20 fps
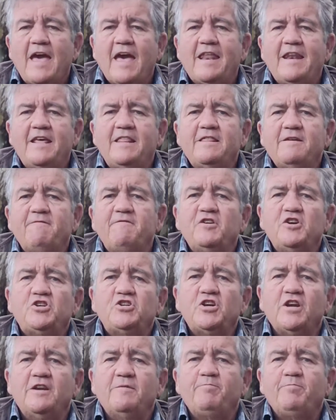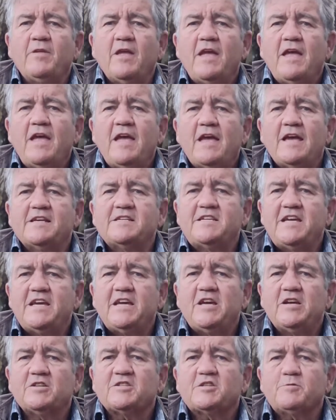And in the vision,
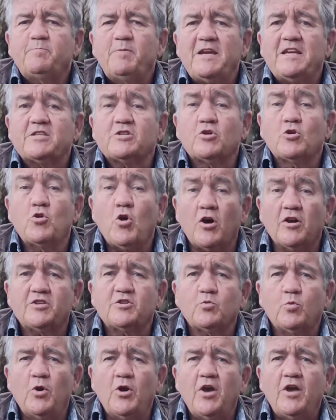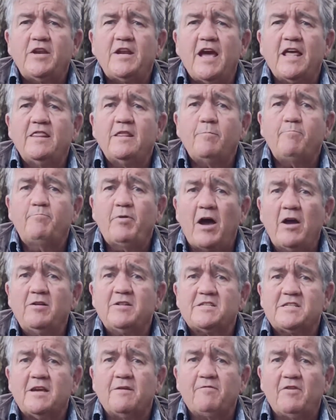Ezekiel speaks God's word, and the
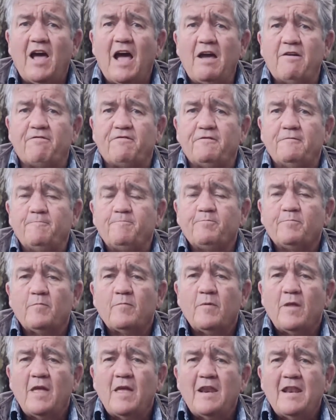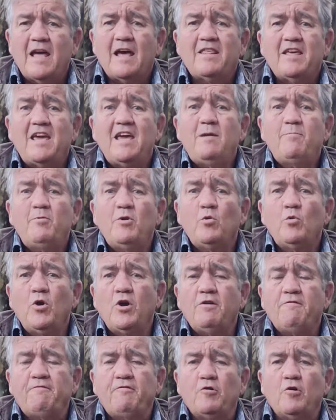bones have life. Now, the Hebrew
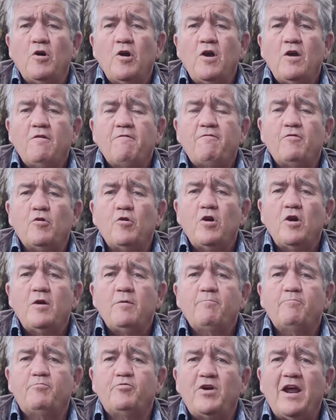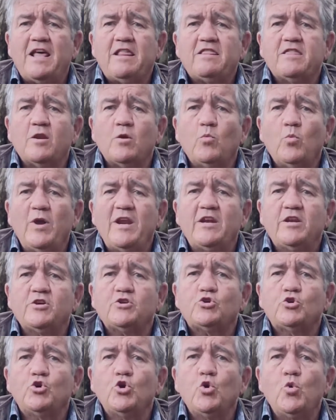word for breath and wind
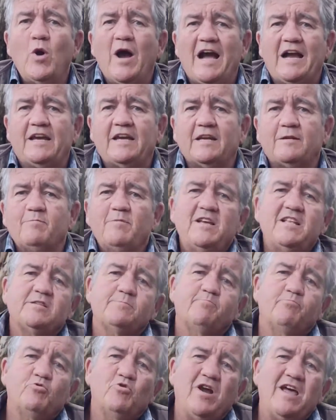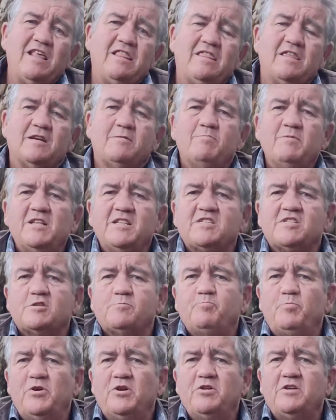is ruach. It means breath, it means
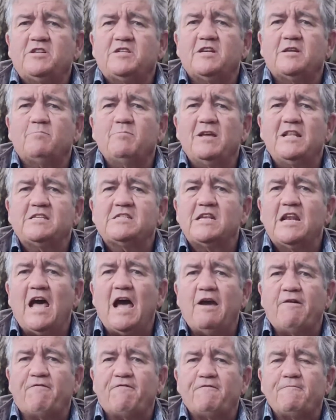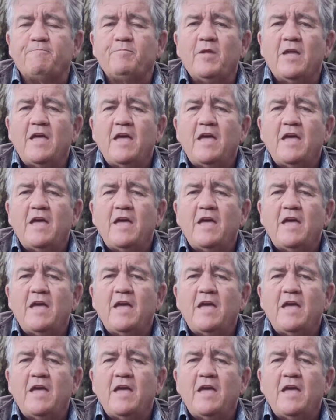spirit, it means life.